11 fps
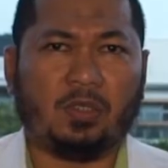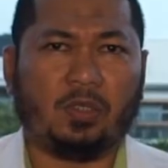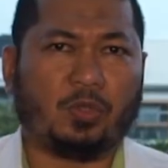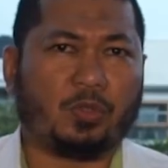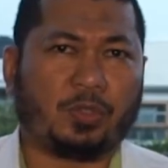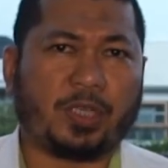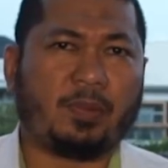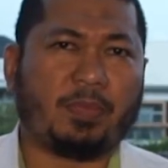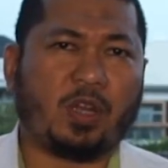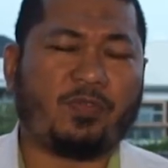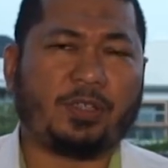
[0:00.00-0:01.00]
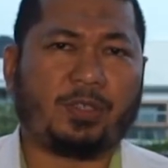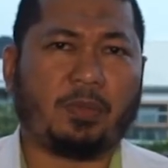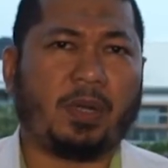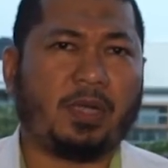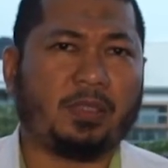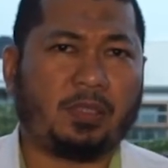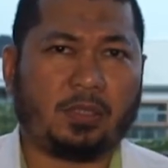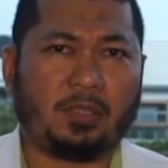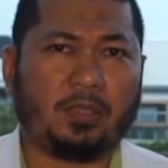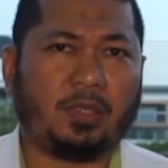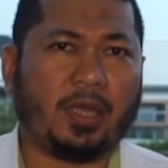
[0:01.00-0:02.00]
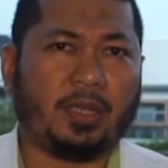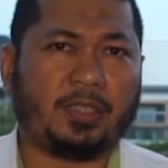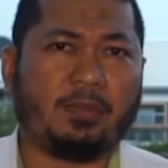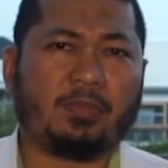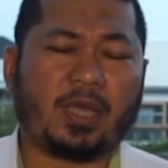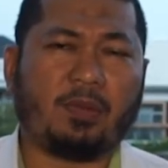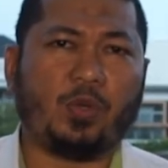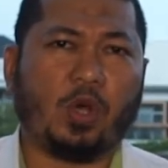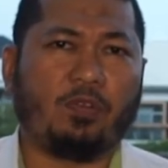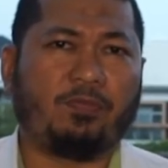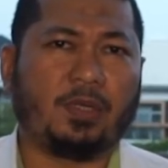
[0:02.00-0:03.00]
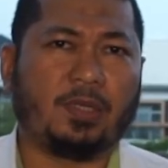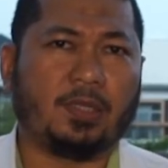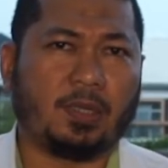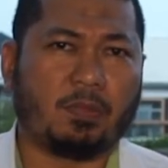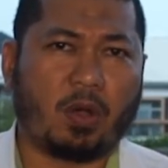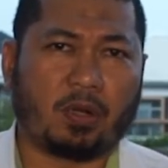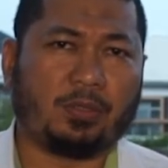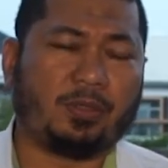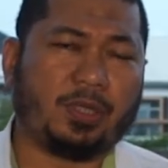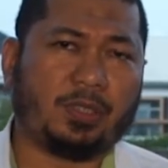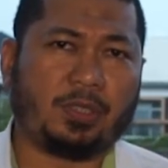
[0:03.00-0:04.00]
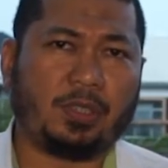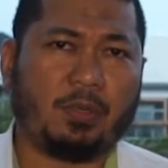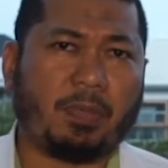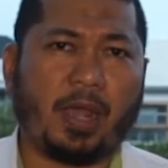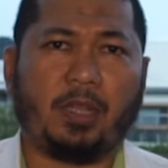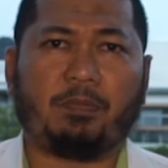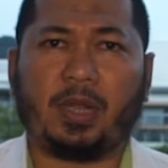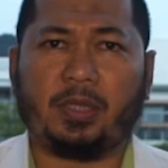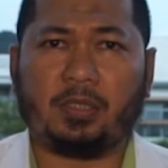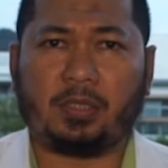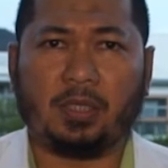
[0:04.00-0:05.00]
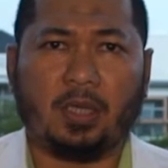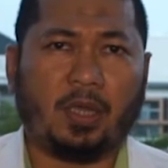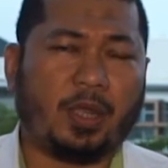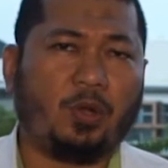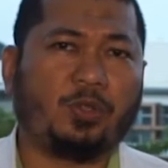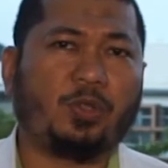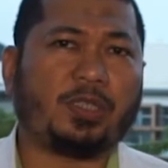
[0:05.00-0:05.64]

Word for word: you know, to set up manufacturing plants. At the same time, we offer laboratories, pilot plants, and also